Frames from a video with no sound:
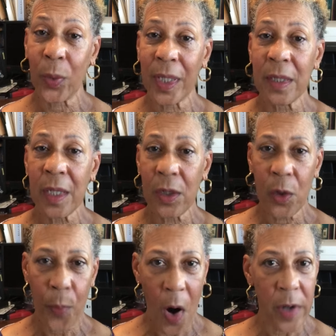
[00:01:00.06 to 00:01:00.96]
that we
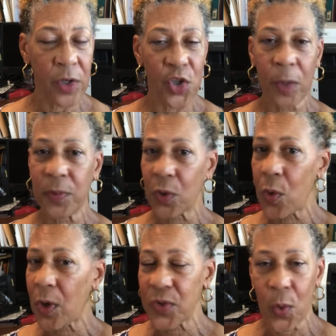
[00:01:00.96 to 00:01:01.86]
continue partnerships
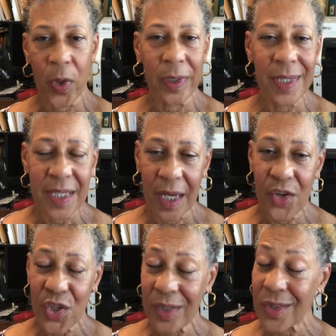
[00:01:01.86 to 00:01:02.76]
across
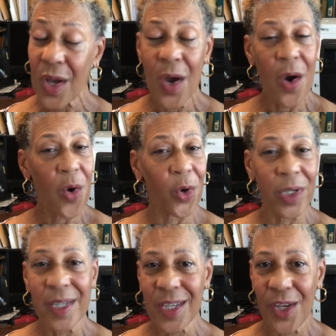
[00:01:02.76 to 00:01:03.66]
organizations
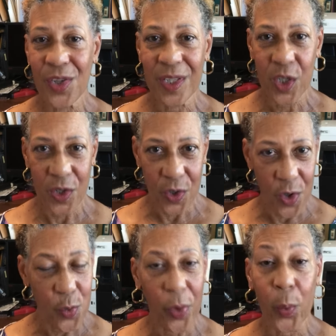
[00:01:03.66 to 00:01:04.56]

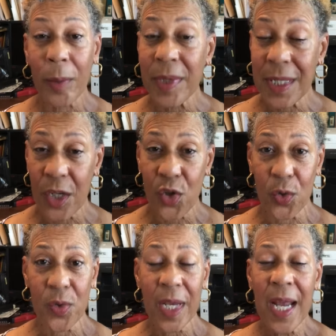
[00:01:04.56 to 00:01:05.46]
concerned with women's
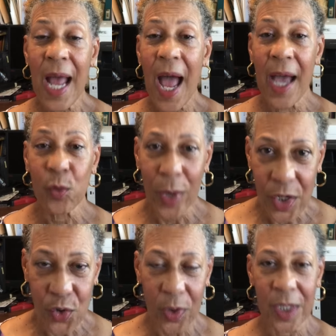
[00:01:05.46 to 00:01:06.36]
issues and
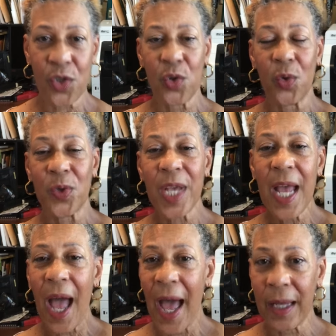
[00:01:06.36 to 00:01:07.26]
racial issues
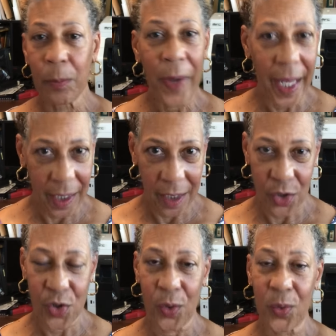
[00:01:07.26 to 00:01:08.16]
and pay
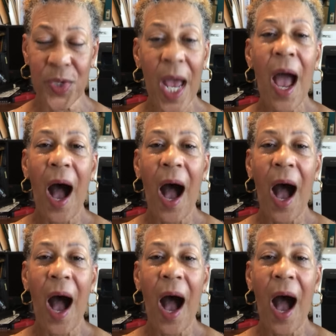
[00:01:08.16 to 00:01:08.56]
issues.